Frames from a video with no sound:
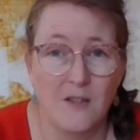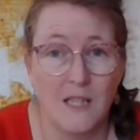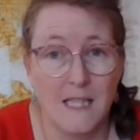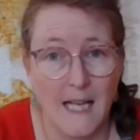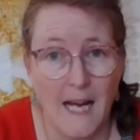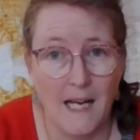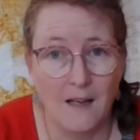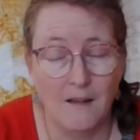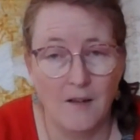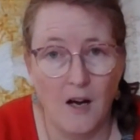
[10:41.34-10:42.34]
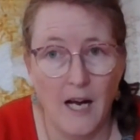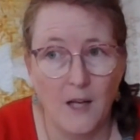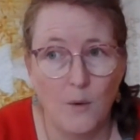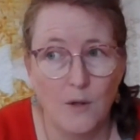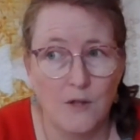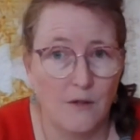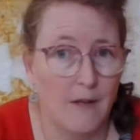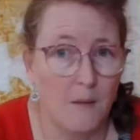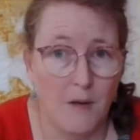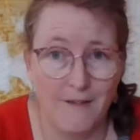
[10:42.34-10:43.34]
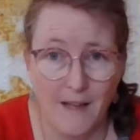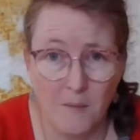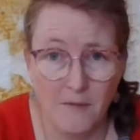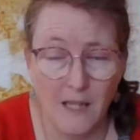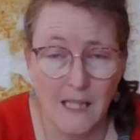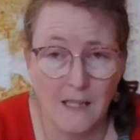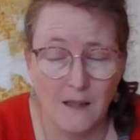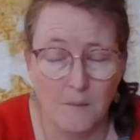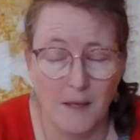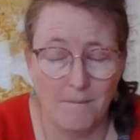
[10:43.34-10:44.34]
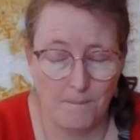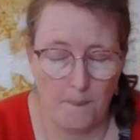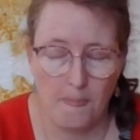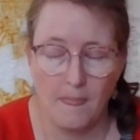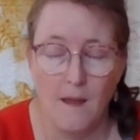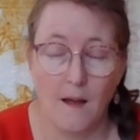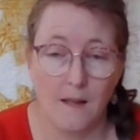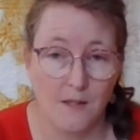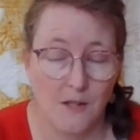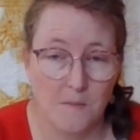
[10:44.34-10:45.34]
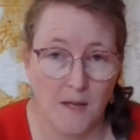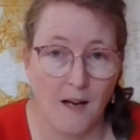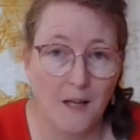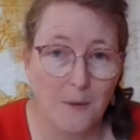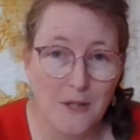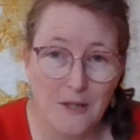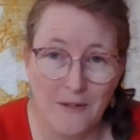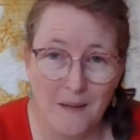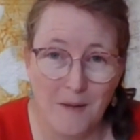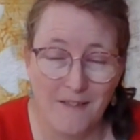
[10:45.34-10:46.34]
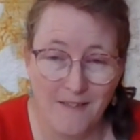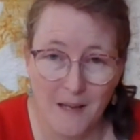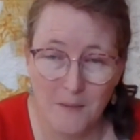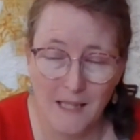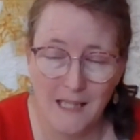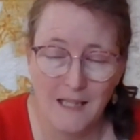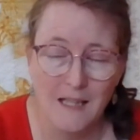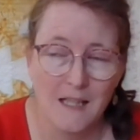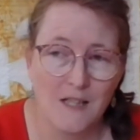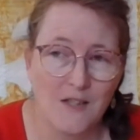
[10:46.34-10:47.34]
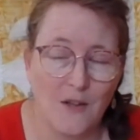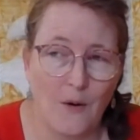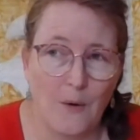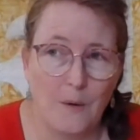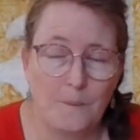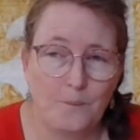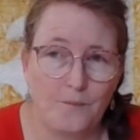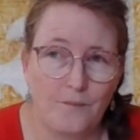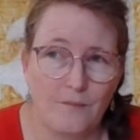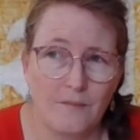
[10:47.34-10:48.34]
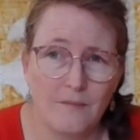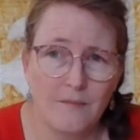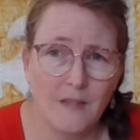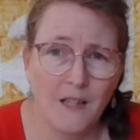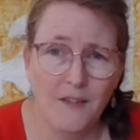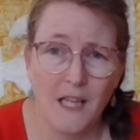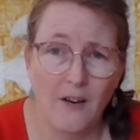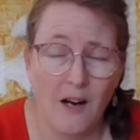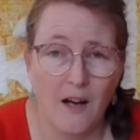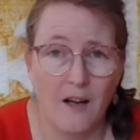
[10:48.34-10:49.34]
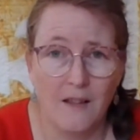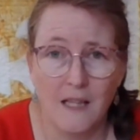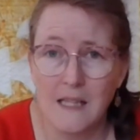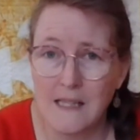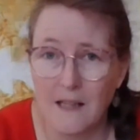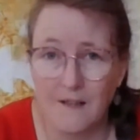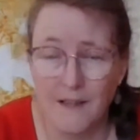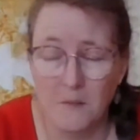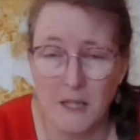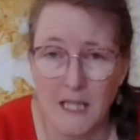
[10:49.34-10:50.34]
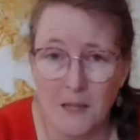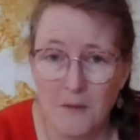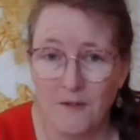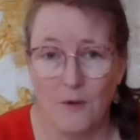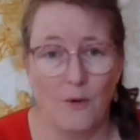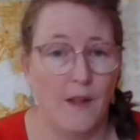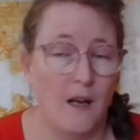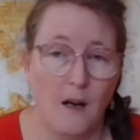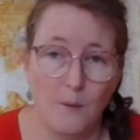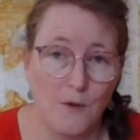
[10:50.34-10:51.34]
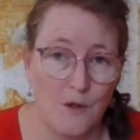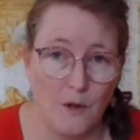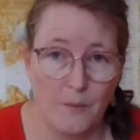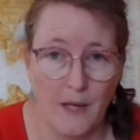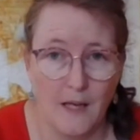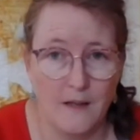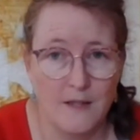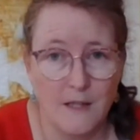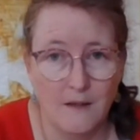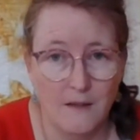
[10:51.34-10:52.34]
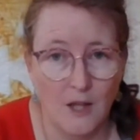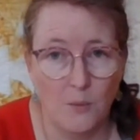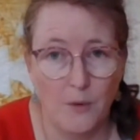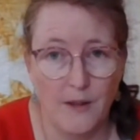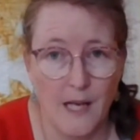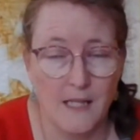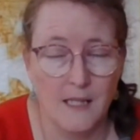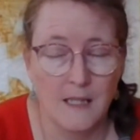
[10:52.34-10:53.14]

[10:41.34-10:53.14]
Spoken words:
day. I quilt around my family. I quilt around my family. So if there are things that the family need me for, then I will stop and help with that.